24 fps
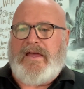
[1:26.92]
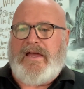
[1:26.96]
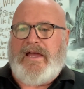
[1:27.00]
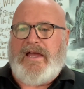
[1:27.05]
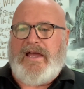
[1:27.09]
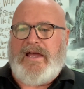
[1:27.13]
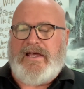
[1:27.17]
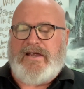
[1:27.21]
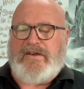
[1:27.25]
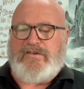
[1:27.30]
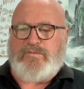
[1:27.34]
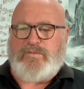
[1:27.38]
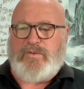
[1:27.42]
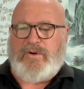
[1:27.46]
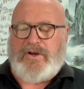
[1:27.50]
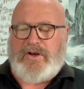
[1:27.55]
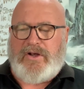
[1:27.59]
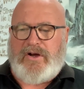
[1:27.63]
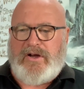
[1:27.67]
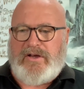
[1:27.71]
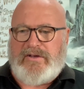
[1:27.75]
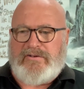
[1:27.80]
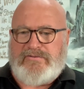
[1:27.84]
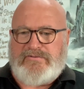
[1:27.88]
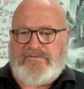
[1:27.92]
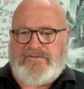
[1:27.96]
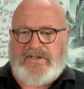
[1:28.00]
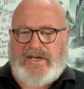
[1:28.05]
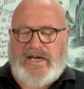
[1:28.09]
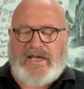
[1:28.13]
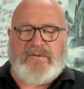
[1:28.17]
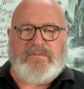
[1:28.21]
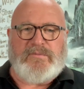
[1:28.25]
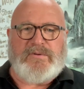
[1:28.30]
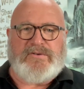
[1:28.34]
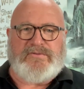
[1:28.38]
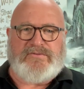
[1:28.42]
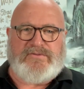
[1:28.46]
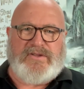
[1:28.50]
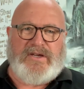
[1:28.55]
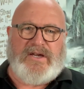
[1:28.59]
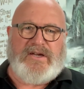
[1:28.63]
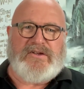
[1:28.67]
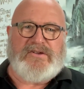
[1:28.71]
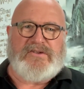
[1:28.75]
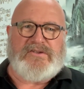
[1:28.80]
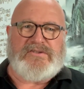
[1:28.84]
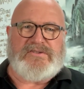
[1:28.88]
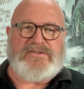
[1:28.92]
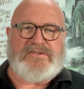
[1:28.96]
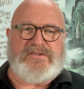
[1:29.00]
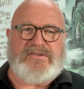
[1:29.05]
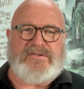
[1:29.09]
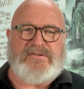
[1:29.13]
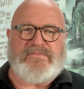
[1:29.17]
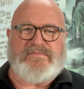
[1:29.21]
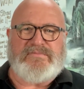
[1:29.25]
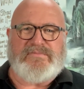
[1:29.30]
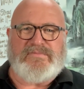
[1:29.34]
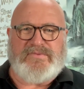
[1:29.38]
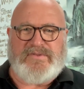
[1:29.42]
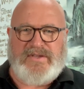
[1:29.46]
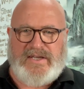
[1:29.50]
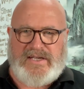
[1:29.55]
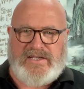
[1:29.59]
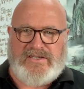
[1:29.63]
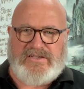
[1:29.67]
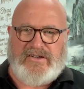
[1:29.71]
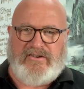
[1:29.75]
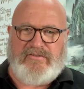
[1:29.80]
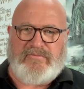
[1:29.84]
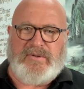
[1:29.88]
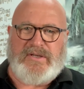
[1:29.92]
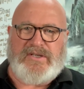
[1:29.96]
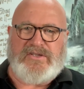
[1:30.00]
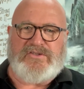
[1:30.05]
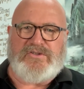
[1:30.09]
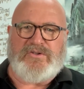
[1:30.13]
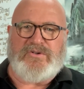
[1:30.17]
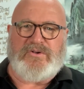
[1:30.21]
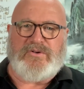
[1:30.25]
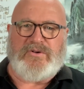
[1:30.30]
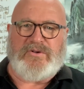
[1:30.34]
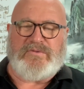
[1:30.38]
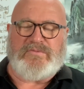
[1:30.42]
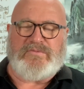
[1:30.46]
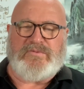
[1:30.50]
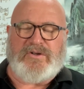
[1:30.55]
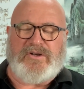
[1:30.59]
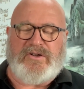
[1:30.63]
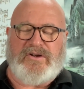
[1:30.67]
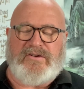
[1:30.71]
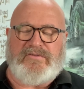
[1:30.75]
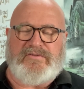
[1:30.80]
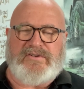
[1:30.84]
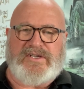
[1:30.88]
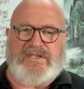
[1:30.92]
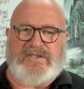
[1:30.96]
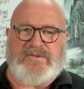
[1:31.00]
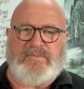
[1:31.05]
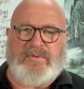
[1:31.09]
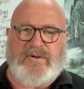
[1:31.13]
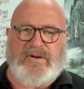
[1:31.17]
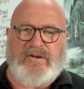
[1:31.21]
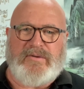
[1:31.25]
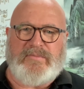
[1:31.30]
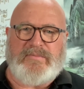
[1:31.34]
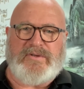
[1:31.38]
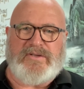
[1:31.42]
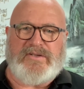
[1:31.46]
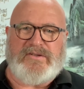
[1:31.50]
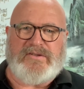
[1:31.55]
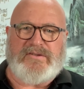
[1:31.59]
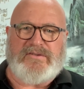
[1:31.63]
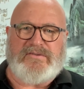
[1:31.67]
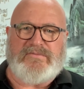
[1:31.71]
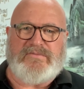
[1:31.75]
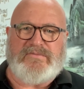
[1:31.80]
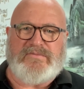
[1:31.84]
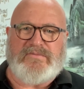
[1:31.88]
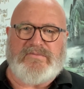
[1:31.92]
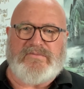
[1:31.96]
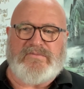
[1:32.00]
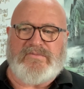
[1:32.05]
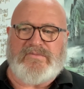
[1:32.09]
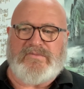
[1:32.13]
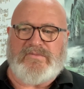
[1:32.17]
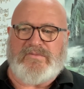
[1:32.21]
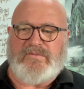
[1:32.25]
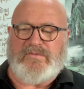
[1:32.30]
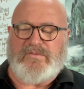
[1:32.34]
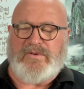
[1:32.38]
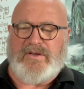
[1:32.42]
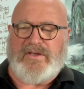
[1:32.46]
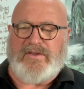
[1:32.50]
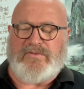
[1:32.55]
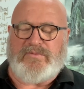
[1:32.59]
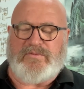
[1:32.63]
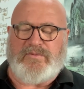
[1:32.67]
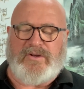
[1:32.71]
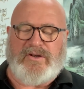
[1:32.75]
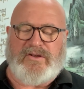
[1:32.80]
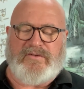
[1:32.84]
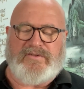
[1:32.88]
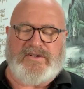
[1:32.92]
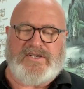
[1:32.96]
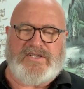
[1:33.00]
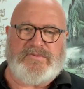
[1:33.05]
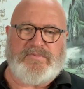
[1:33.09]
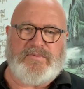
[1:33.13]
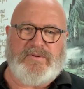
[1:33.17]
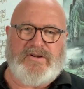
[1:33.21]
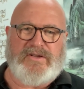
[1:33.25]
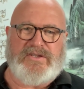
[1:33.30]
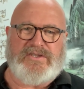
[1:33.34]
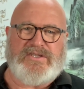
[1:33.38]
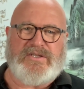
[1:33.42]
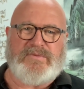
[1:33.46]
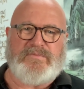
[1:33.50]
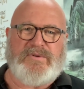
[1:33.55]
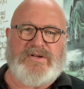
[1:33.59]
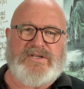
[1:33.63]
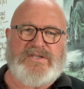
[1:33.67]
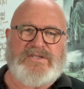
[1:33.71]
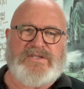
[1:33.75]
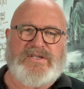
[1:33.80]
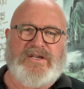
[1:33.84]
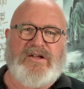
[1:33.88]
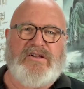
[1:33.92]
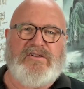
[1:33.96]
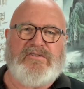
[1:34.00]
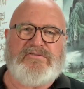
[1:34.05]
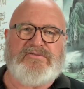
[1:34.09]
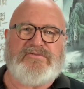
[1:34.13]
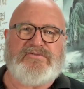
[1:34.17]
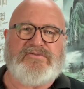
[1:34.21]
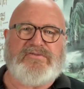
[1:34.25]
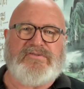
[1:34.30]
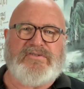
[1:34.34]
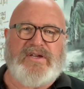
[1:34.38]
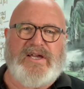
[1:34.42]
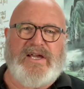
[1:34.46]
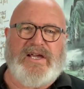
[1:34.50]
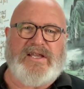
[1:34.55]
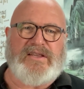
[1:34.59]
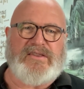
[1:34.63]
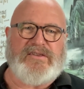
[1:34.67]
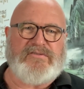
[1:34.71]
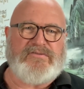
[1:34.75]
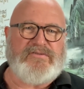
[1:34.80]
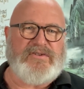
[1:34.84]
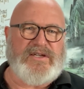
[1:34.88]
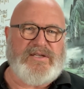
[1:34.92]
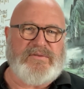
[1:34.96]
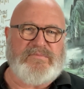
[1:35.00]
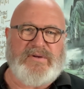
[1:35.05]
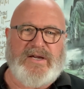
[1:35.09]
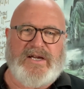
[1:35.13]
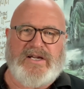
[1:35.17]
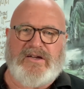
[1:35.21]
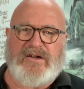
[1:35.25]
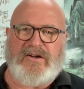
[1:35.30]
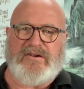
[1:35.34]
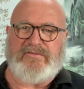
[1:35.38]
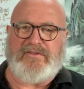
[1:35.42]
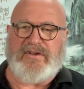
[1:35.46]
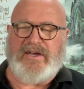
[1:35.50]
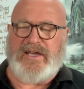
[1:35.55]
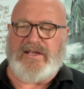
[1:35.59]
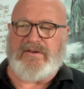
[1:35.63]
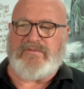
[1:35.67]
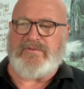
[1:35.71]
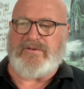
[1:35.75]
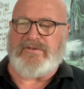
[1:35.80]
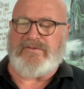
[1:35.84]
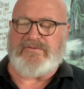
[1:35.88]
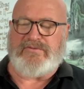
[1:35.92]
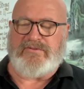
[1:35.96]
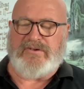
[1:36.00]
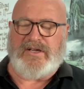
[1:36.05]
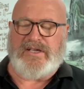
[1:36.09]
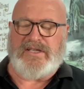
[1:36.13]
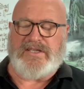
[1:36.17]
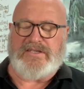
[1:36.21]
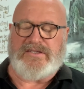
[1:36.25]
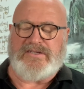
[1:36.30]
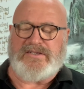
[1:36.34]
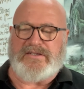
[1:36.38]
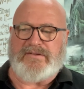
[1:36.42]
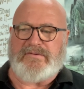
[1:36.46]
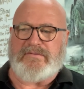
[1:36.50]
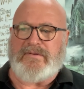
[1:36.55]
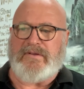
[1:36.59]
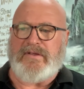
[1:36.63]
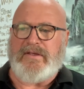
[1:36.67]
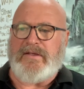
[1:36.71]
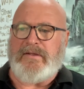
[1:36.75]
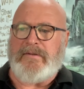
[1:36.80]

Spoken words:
and what I've done with those things I've been taught, what I've experimented with, what I've experienced in myself, and the feedback I've had with friends and